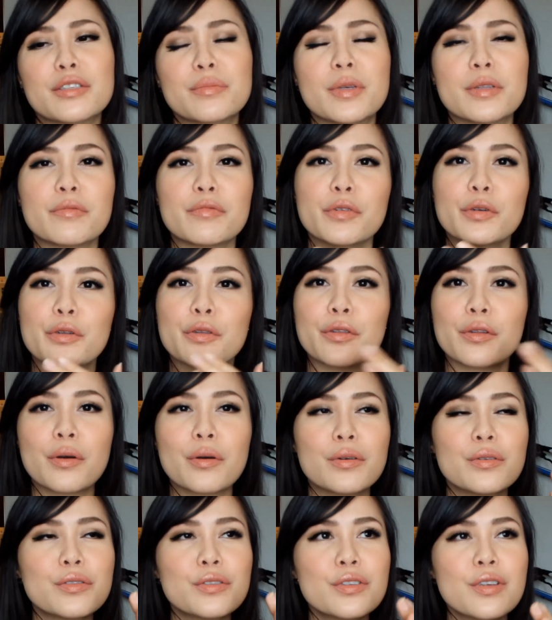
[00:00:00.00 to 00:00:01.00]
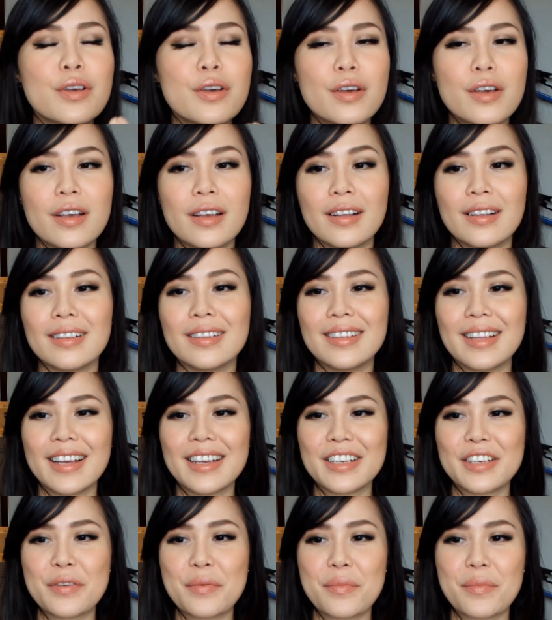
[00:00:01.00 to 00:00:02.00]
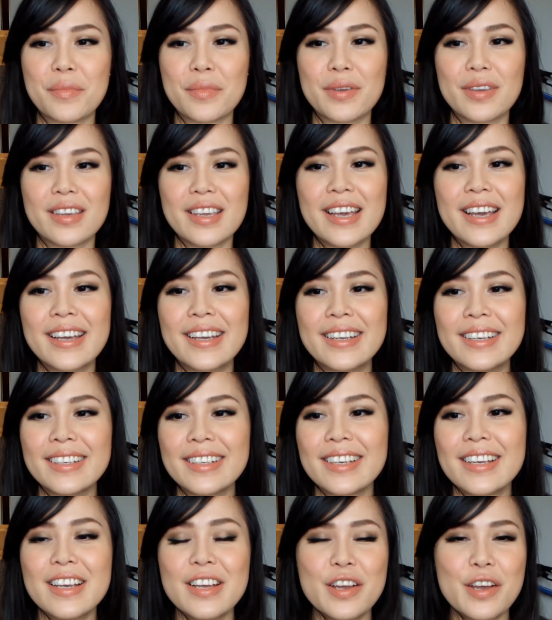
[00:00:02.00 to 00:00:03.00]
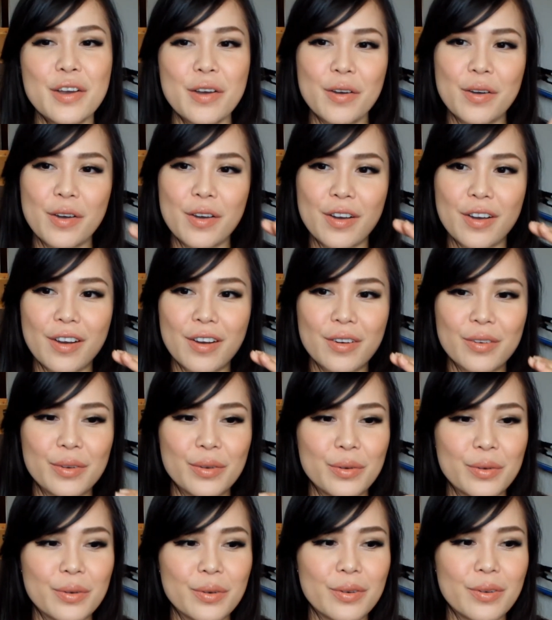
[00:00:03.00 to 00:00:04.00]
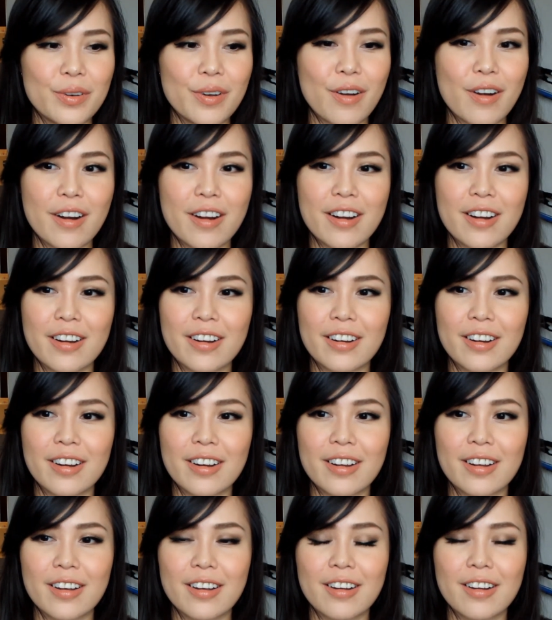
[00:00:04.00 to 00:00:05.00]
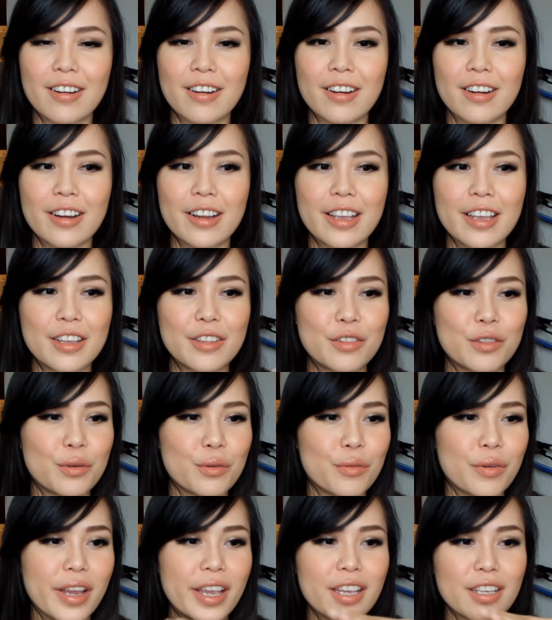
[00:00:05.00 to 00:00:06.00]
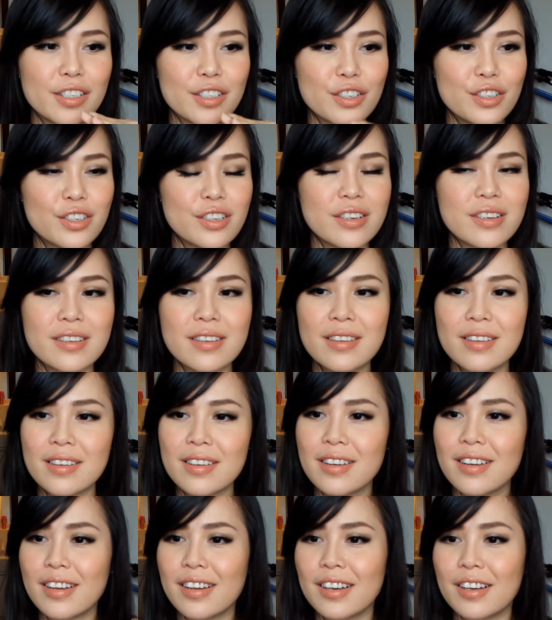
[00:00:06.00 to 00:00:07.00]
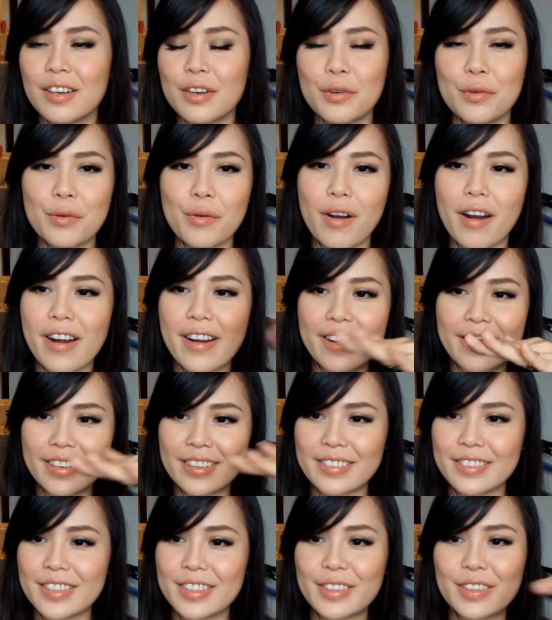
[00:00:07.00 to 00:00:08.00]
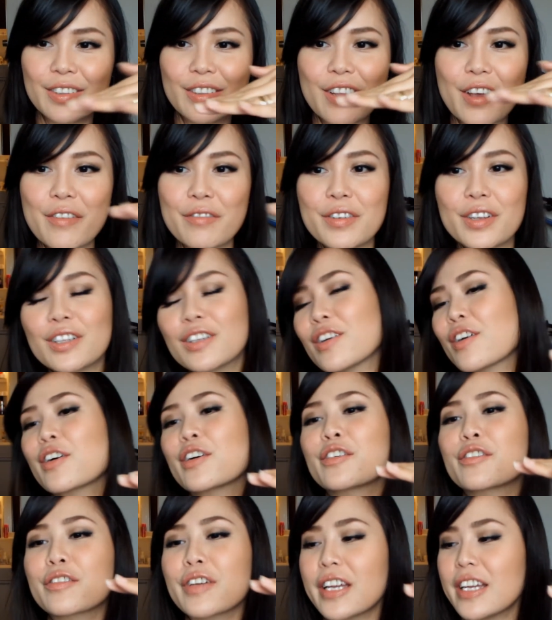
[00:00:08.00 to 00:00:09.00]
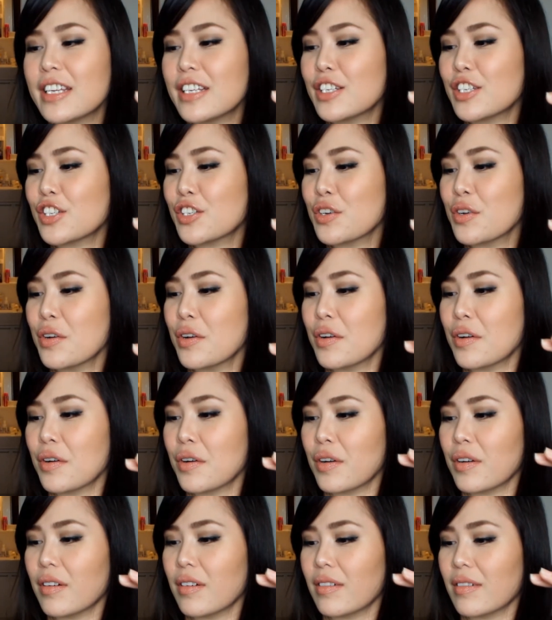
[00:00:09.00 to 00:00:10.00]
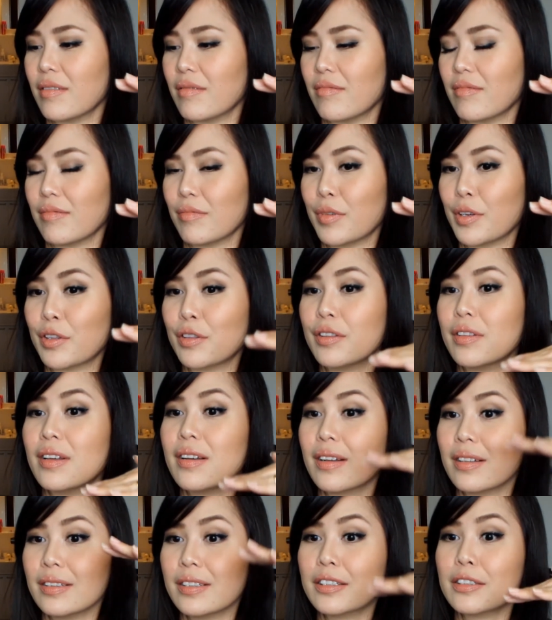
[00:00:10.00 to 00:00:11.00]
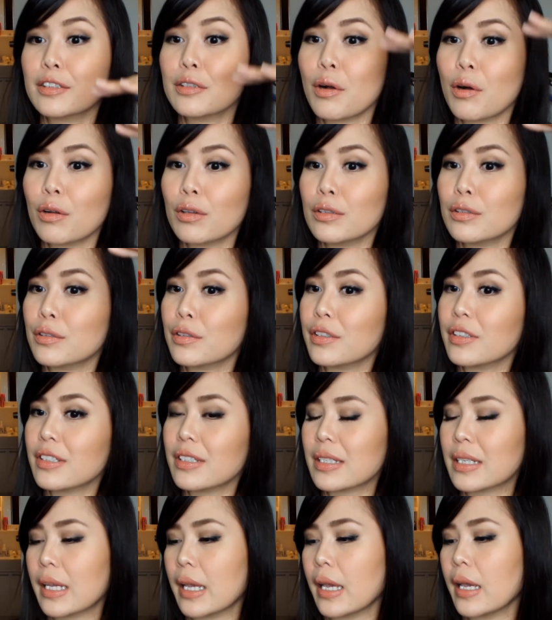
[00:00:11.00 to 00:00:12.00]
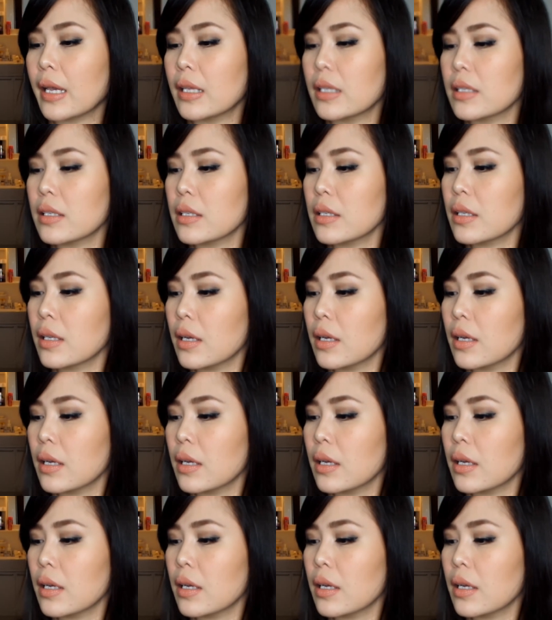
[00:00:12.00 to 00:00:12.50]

But for those like me who are in the range, who are in that level or range with a little older skin,